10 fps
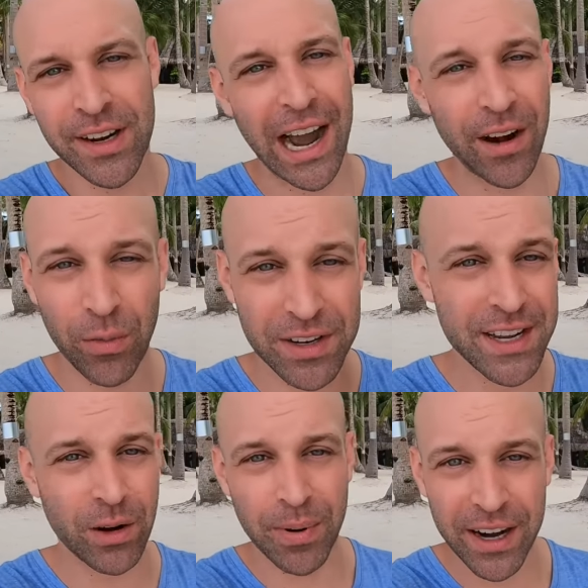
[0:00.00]
I don't want to
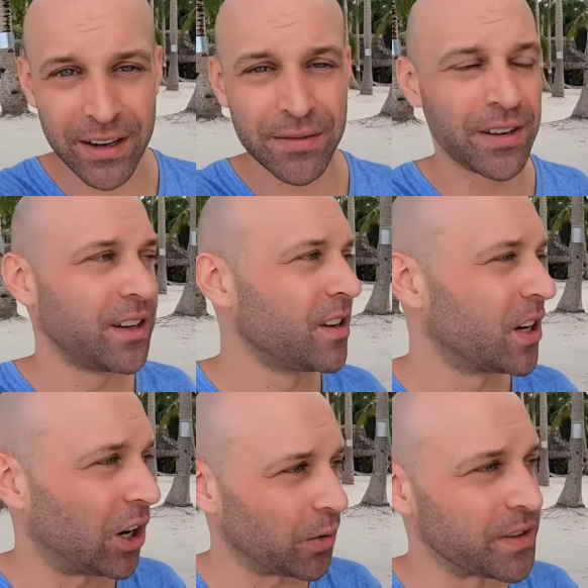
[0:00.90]
sound repetitive,
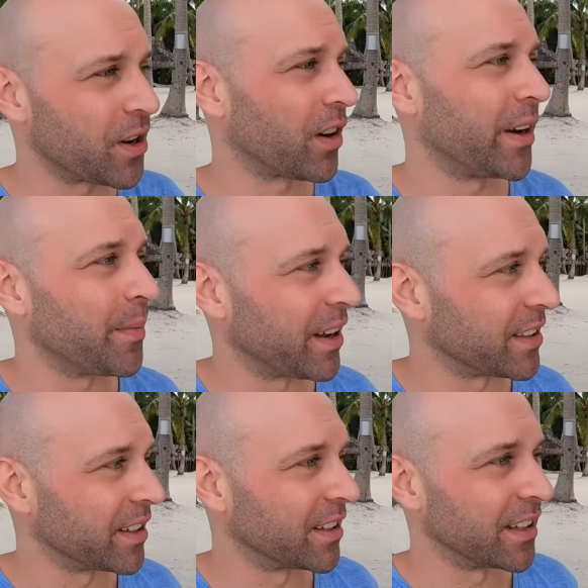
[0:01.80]
always talking about
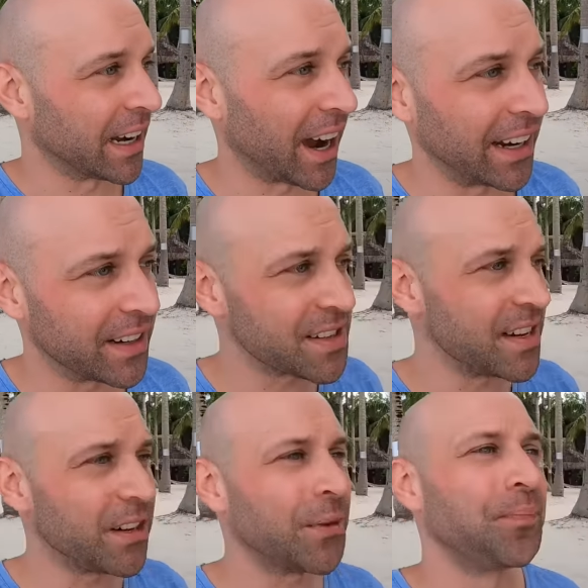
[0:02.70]
the kindness
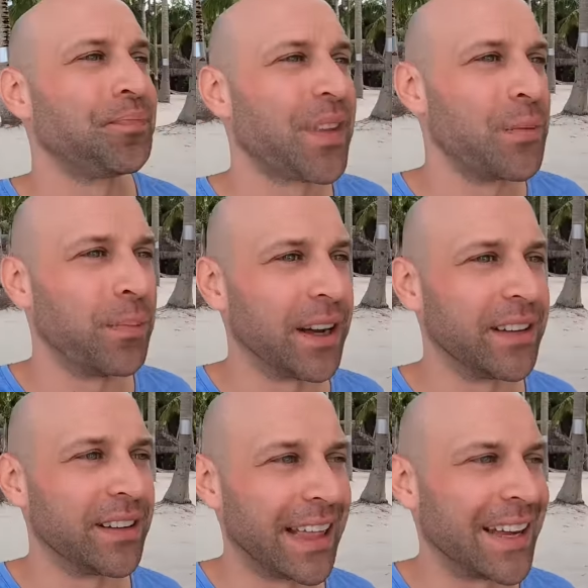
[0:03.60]
here, but
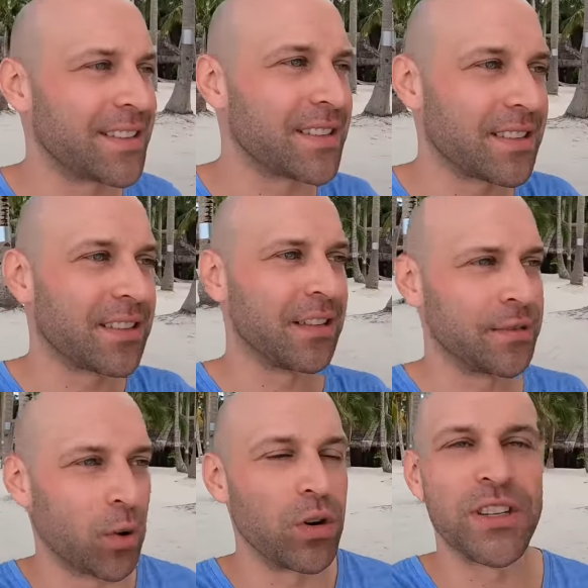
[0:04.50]
that's
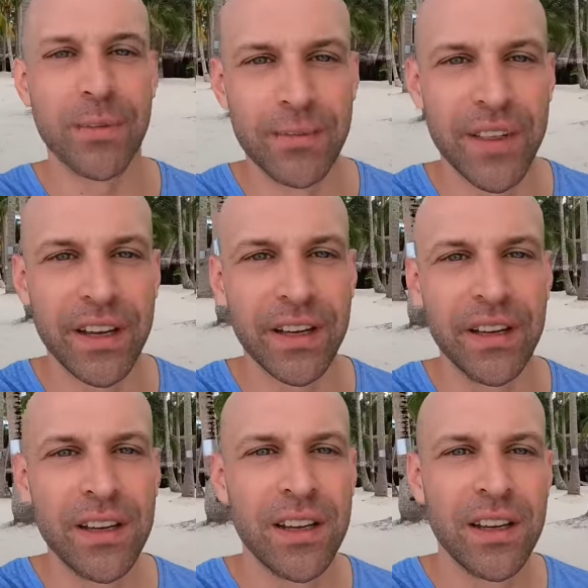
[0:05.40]
of course
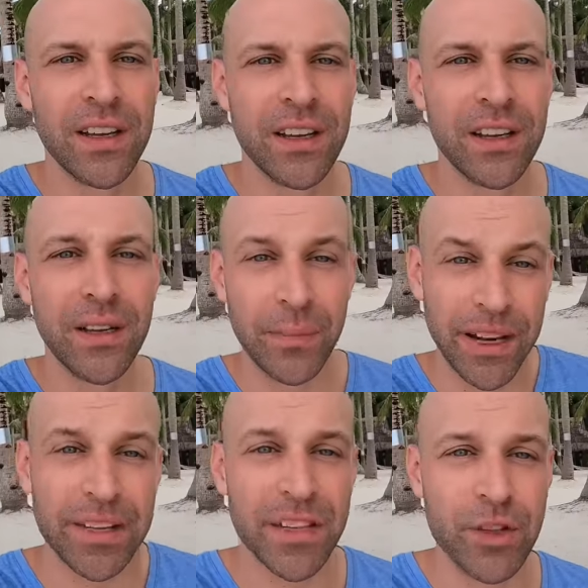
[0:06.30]
the
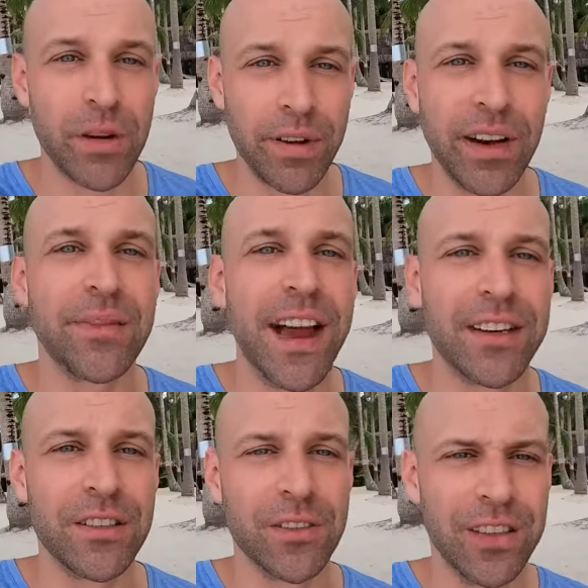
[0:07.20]
biggest contributing
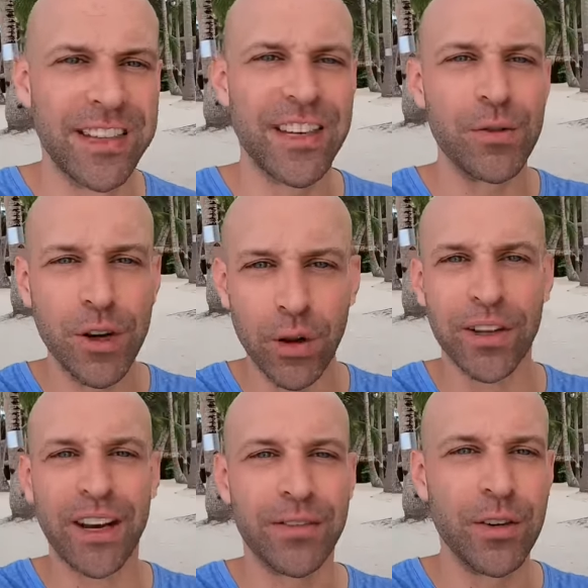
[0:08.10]
factor. So I think you know
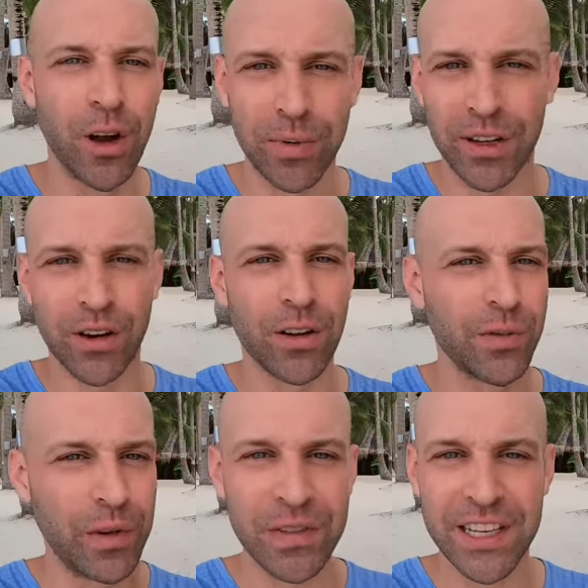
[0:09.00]
that. If you know me at all, or
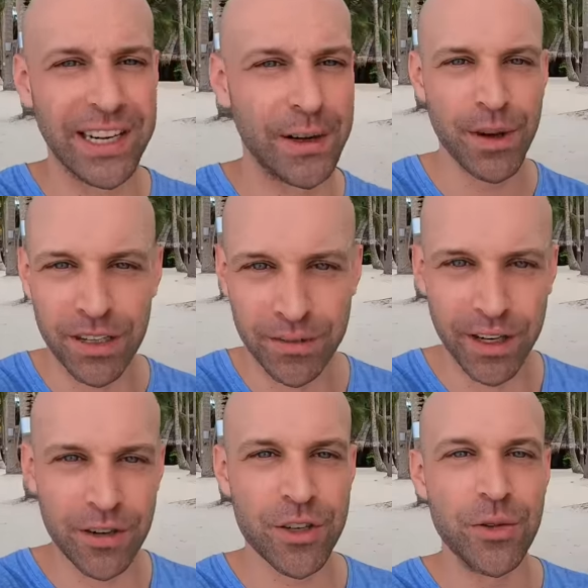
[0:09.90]
if you've seen of my other
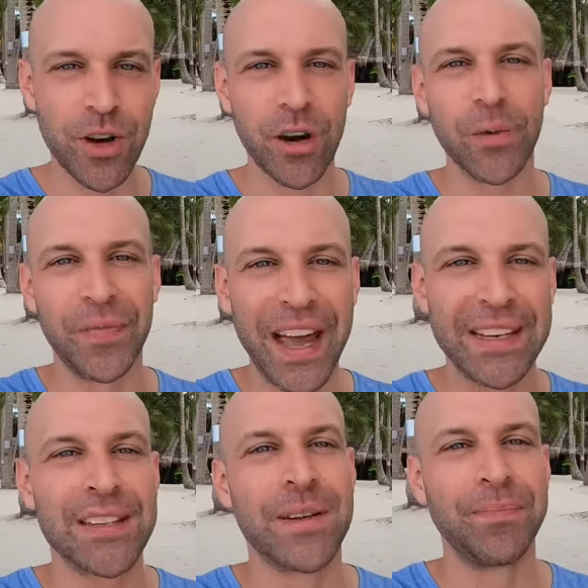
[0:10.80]
videos, you know
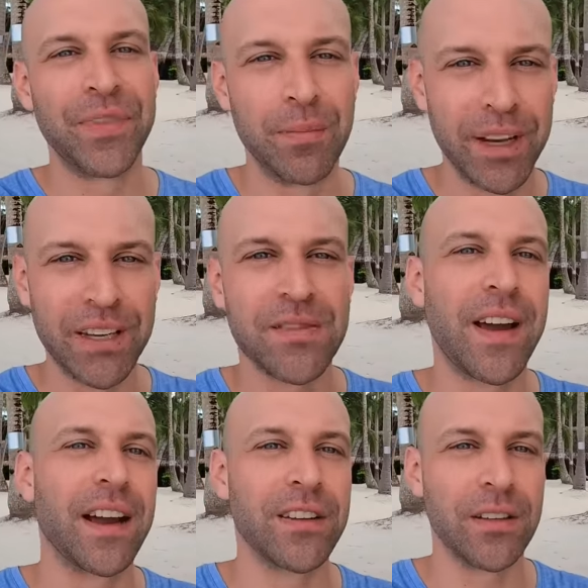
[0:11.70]
that's the biggest
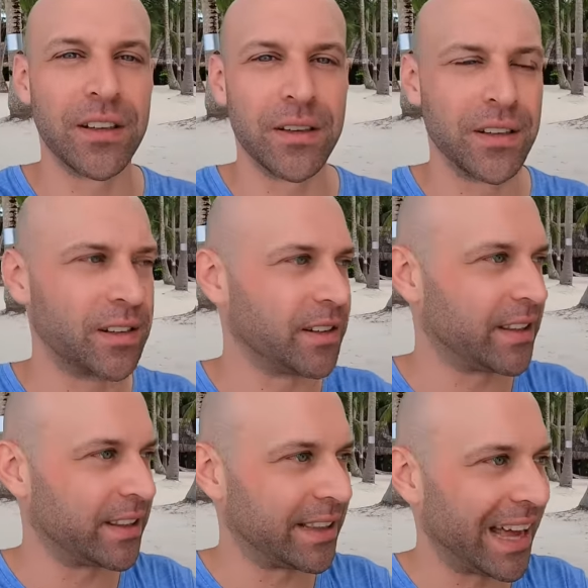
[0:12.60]
factor.
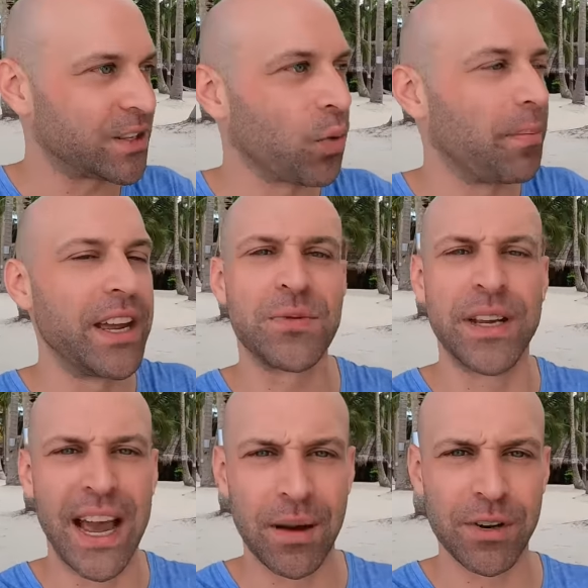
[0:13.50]
That's what makes
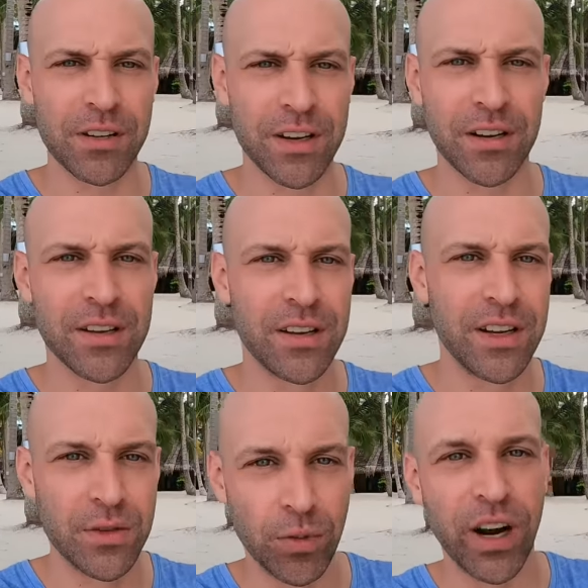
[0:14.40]
me happier here,
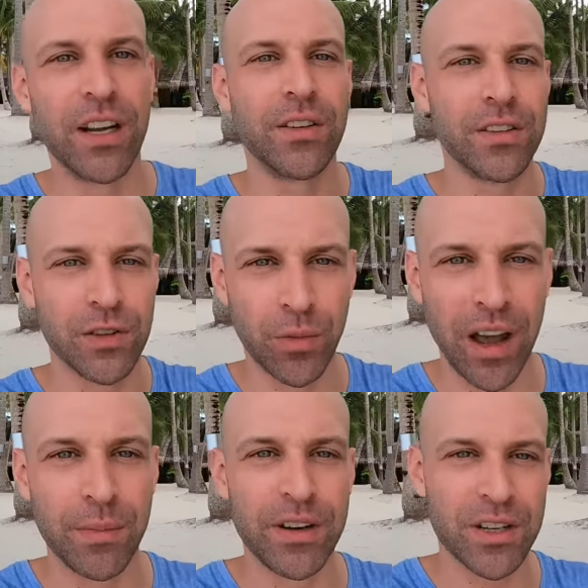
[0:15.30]
is when others
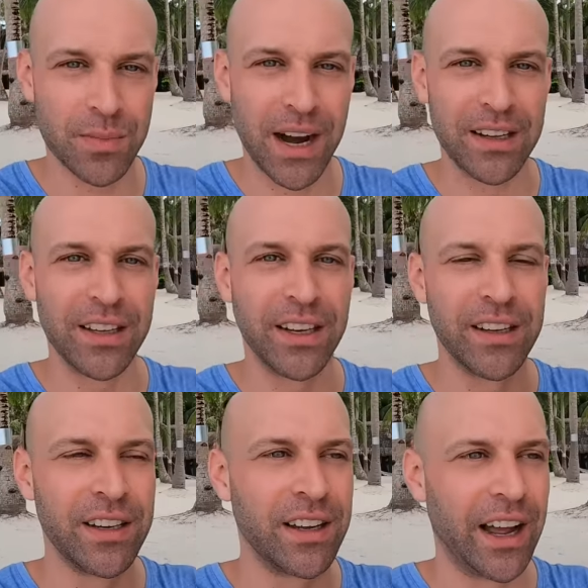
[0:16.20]
around me are smiling
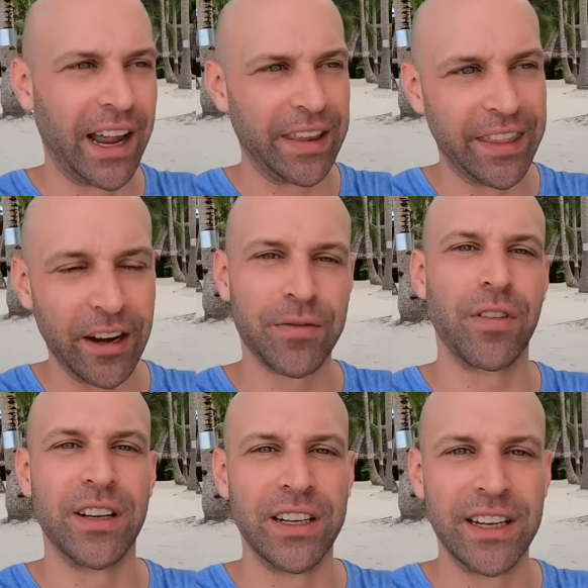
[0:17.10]
and they're
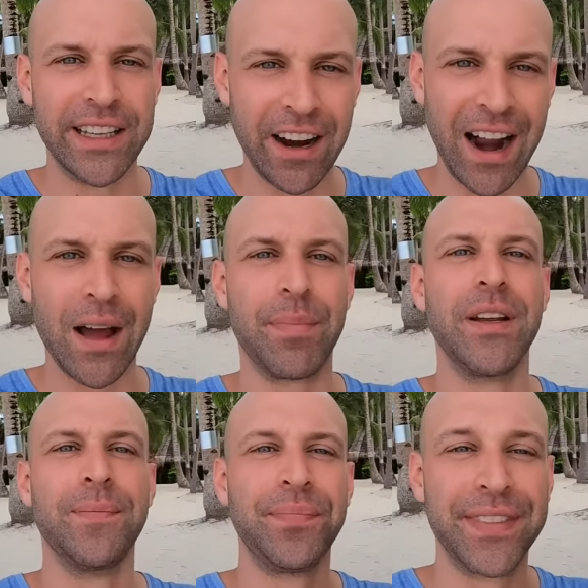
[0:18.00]
friendly and they're
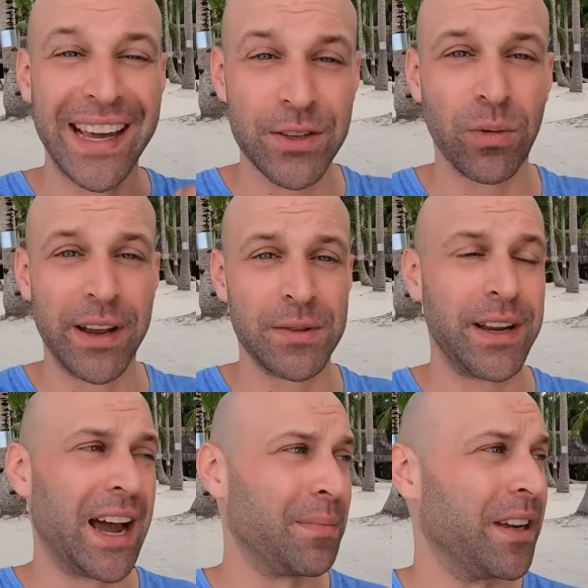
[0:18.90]
happy. That's what makes
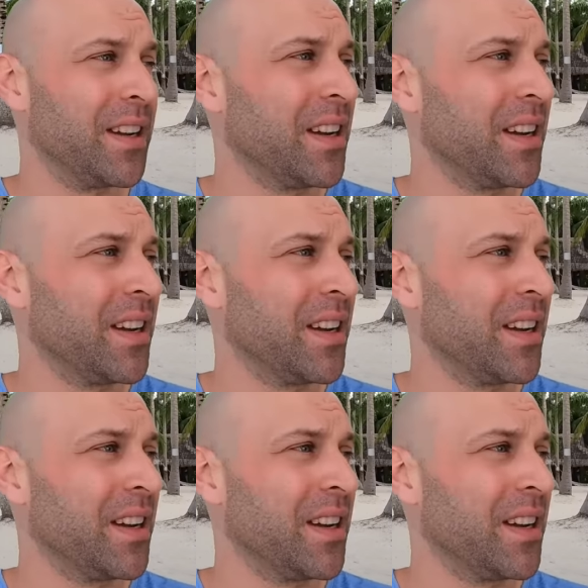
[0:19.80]
me happy.